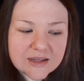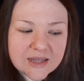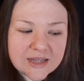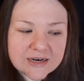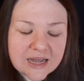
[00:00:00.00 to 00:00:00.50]

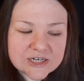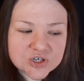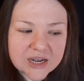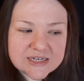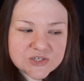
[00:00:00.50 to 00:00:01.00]
And I
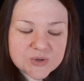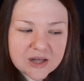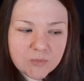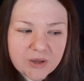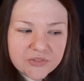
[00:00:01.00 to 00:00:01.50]
try to
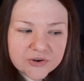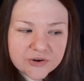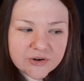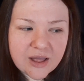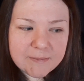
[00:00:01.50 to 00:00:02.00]
help
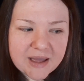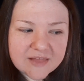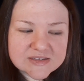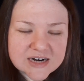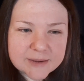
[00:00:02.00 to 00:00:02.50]
other
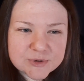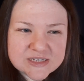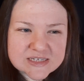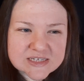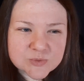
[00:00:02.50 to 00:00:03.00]
empaths and high
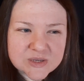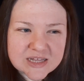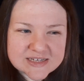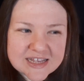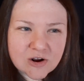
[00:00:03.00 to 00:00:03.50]
priestesses
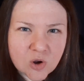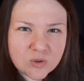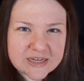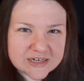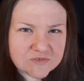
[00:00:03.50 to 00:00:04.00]
realize they are
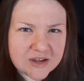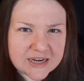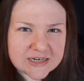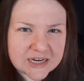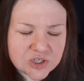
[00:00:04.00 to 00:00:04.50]
holy and
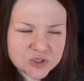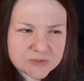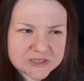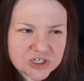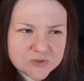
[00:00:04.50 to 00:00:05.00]
divine, and you
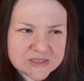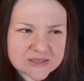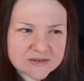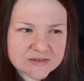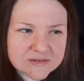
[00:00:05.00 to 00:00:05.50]
should be
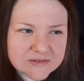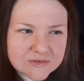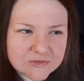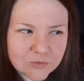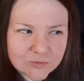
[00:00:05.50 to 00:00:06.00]
choosing
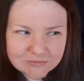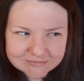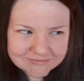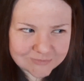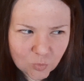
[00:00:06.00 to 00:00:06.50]

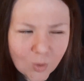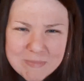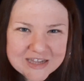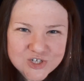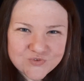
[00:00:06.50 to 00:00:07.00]
what
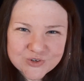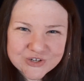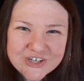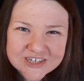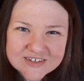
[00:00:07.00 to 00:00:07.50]
makes you feel
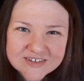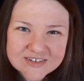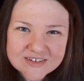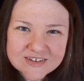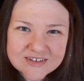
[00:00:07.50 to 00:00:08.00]
good.
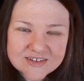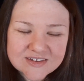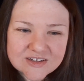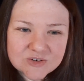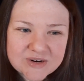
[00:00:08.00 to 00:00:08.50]

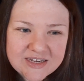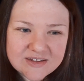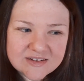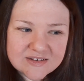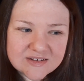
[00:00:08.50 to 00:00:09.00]
Right?
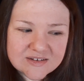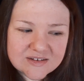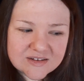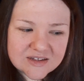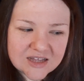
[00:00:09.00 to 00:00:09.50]

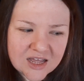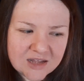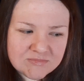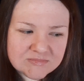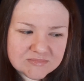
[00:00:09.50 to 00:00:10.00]

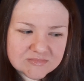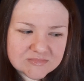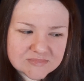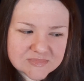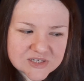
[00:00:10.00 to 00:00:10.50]
Um,
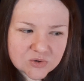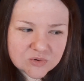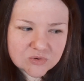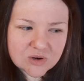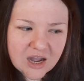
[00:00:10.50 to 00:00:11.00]

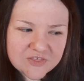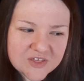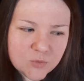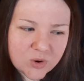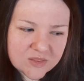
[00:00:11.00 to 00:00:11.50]
so I
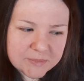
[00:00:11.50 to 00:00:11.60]
think one of the